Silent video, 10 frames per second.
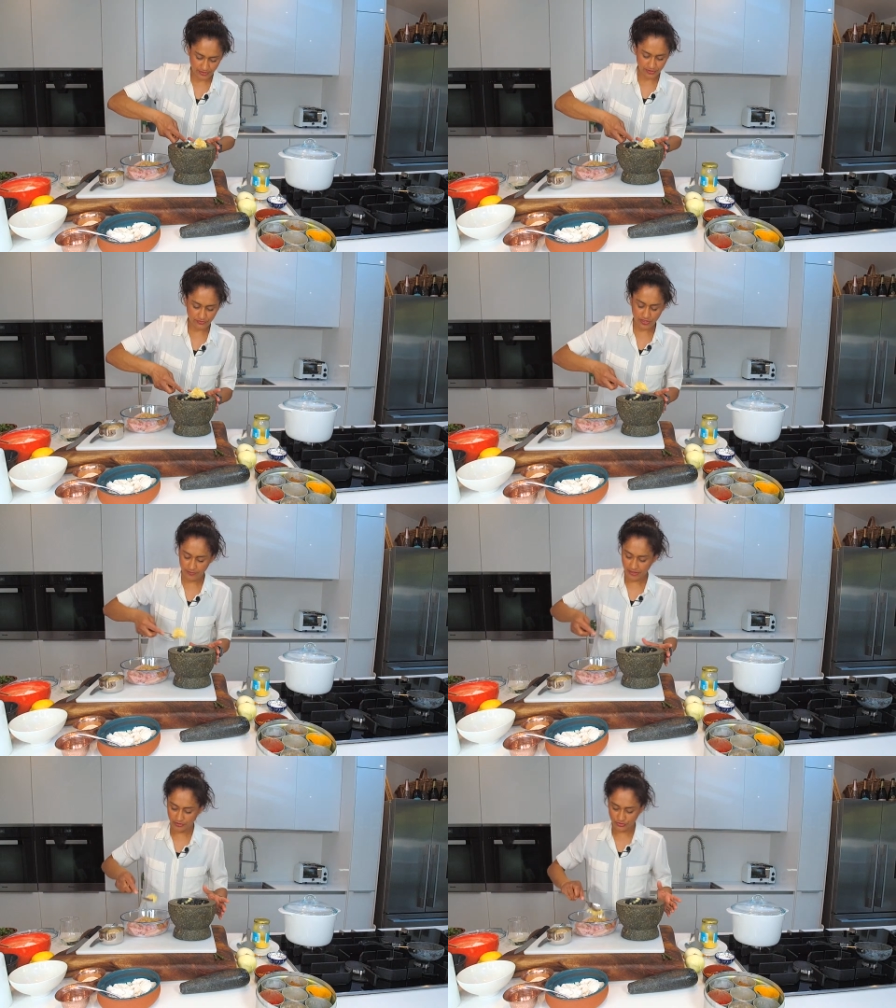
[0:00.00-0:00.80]

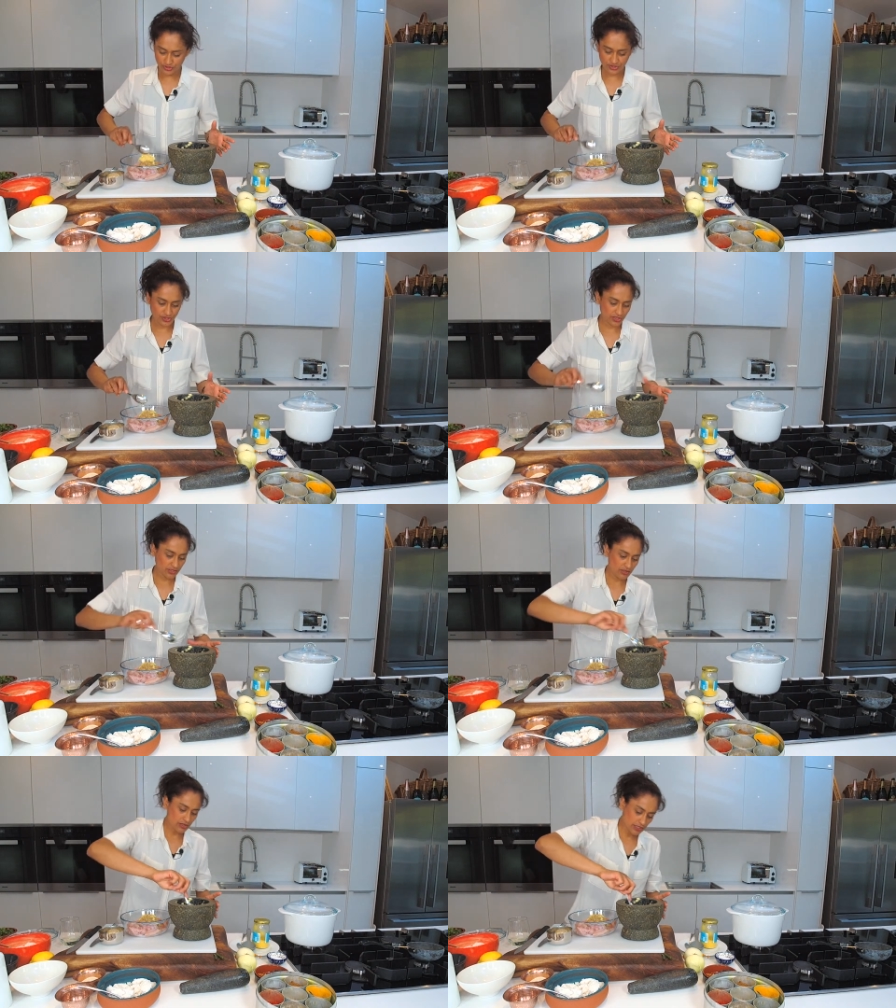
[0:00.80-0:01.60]
scrape out your ginger and
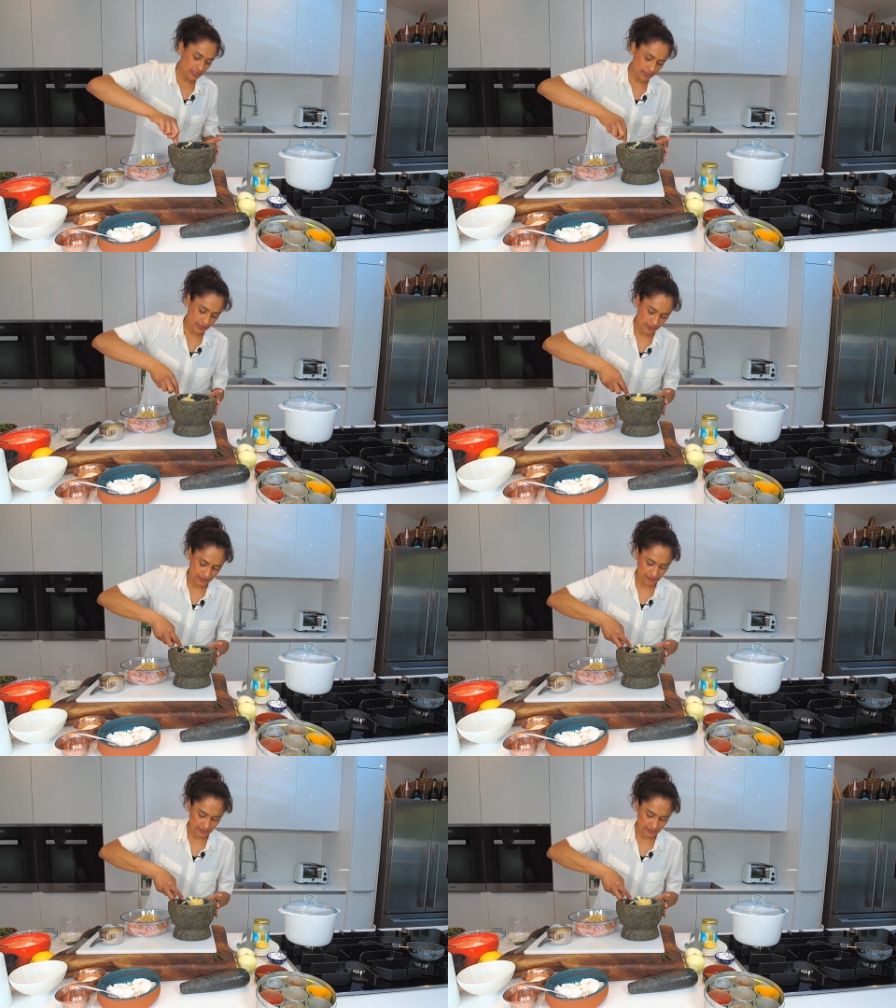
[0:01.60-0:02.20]
garlic,